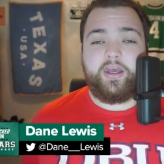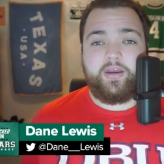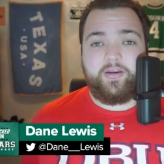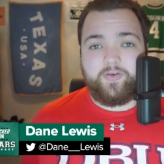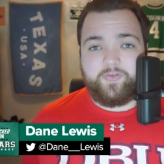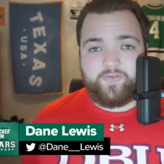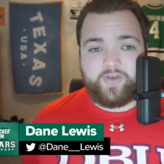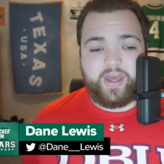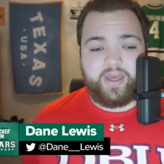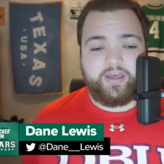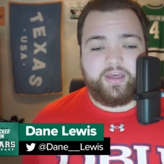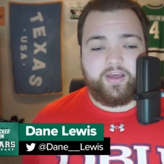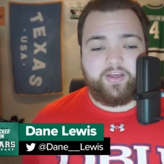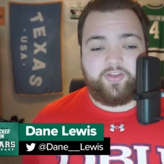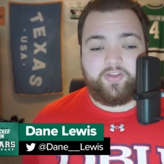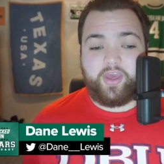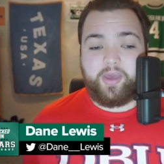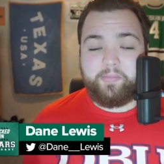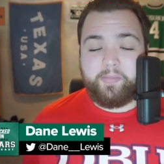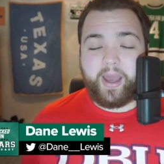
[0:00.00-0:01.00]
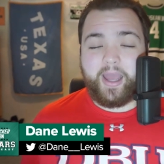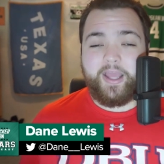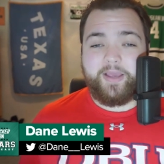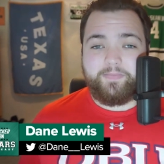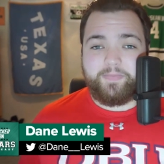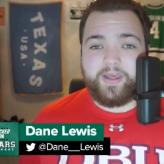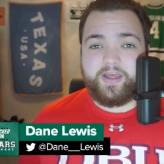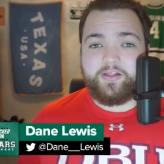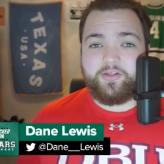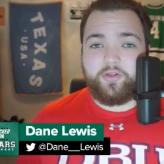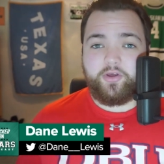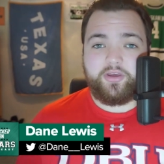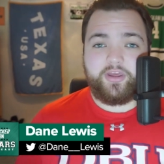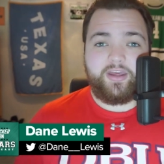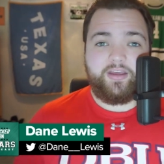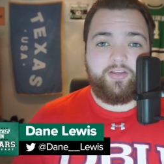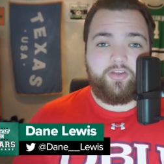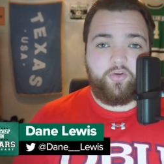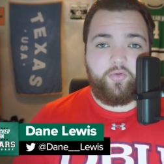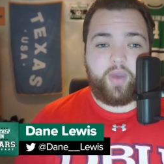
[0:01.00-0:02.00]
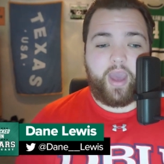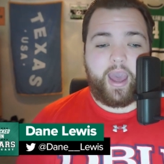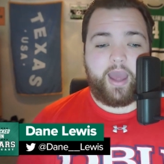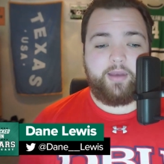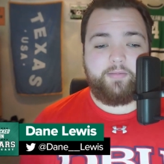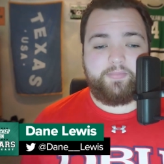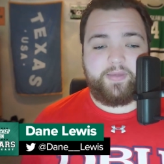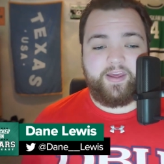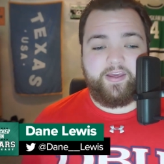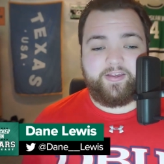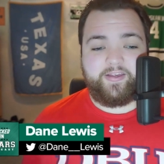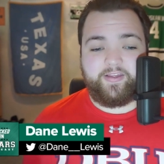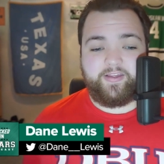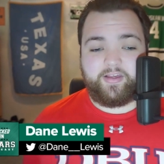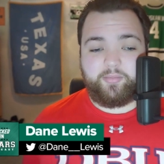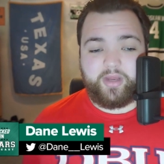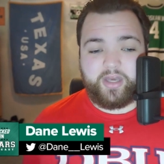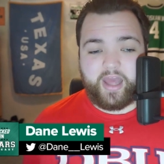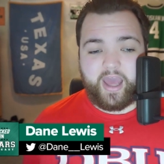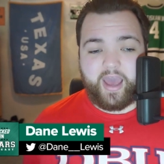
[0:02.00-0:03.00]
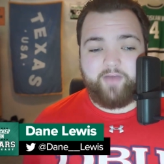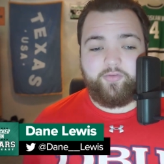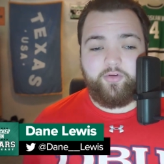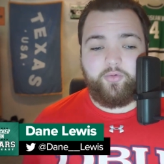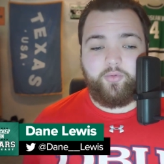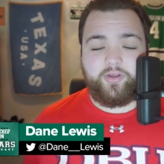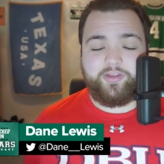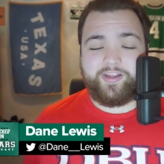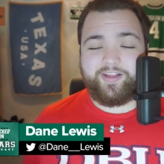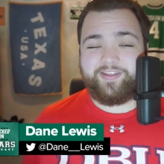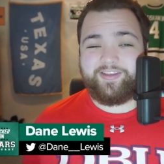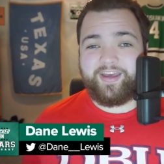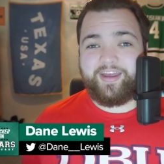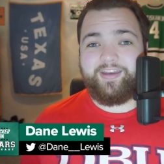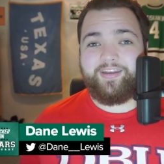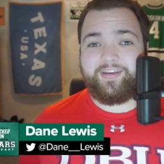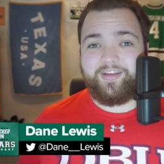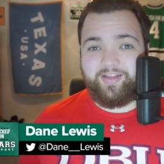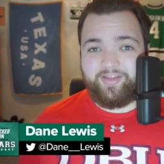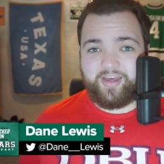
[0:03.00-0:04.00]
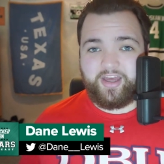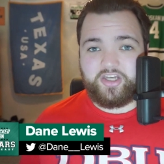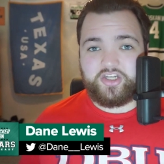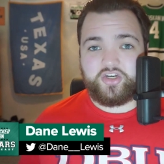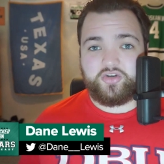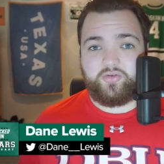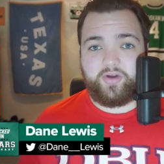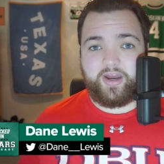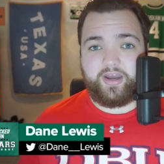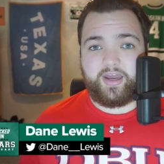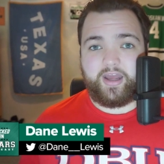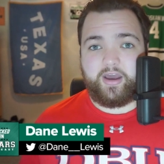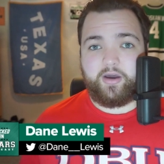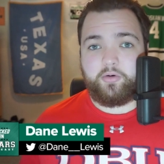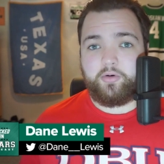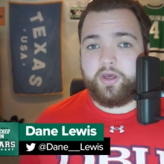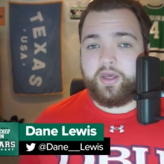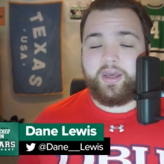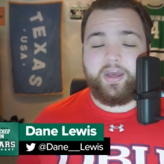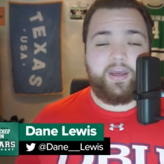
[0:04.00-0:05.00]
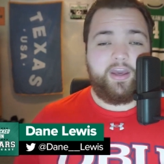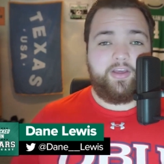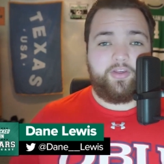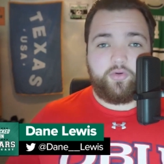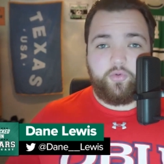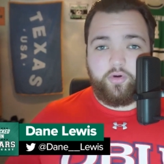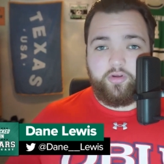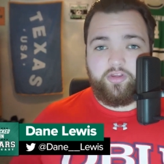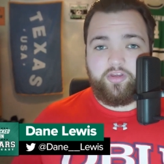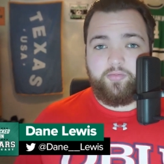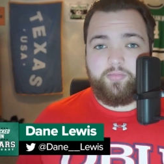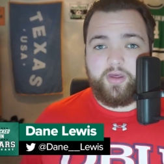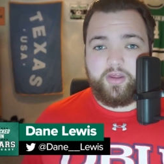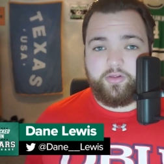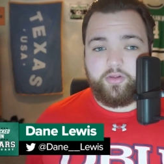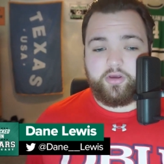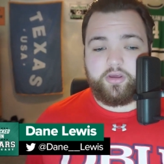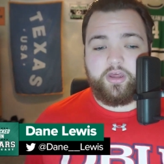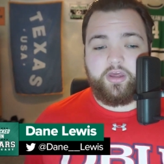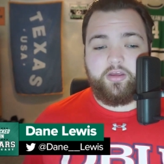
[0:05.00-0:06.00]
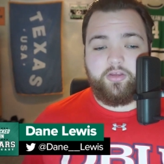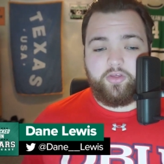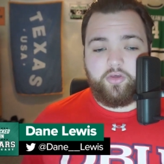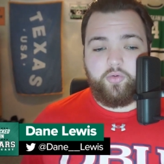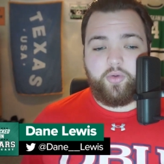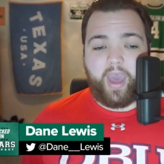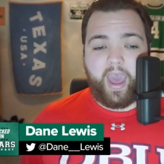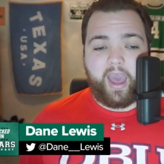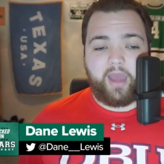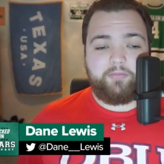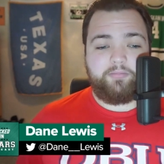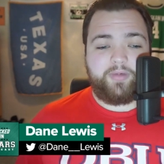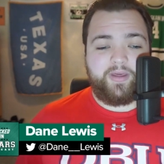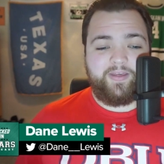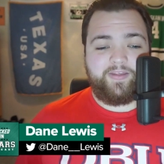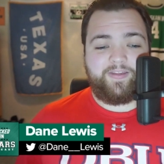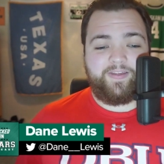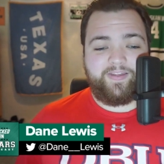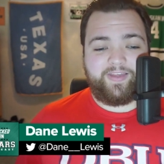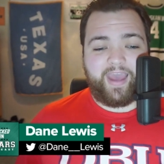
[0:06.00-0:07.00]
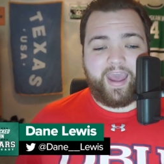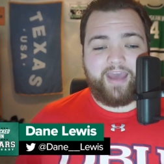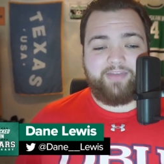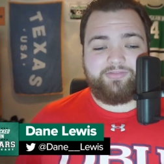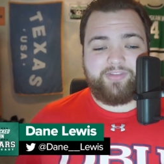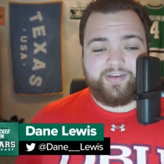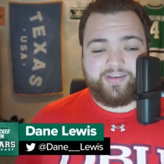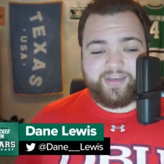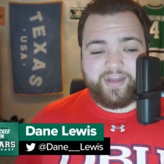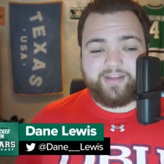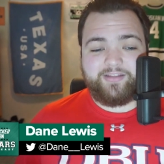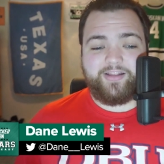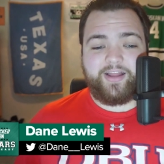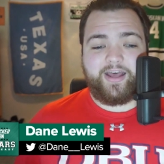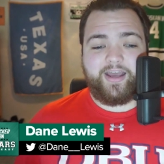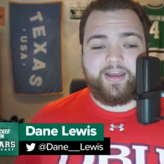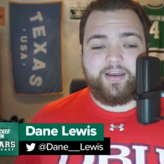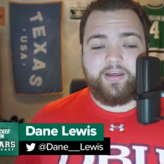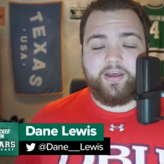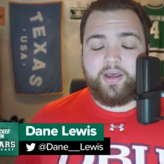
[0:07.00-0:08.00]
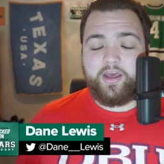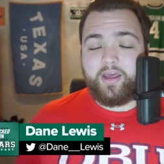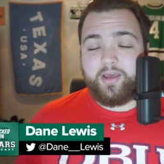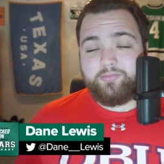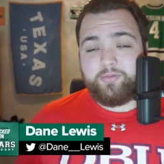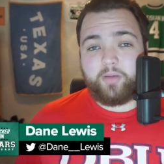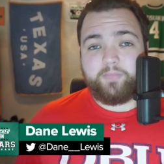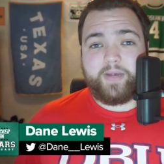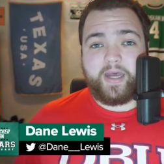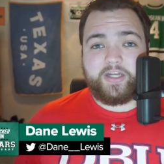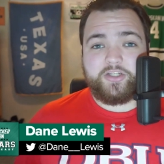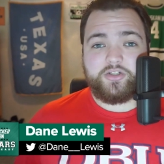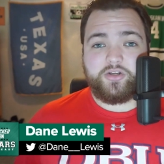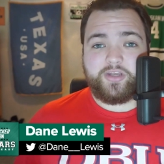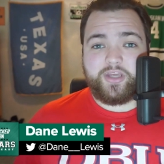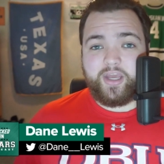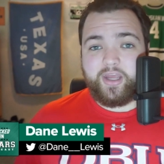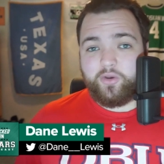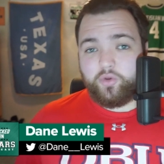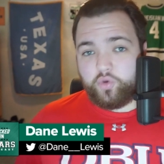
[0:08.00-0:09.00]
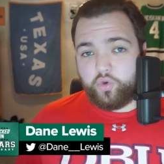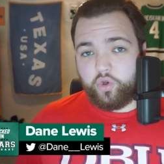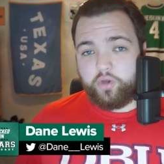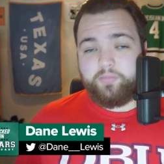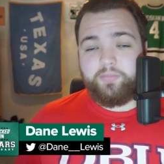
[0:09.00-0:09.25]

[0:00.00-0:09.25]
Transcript: Vegas, they might be looking to add pieces. I mean, everyone that's in contention right now is going to be looking to add pieces at the deadline. And while Patrick Kane could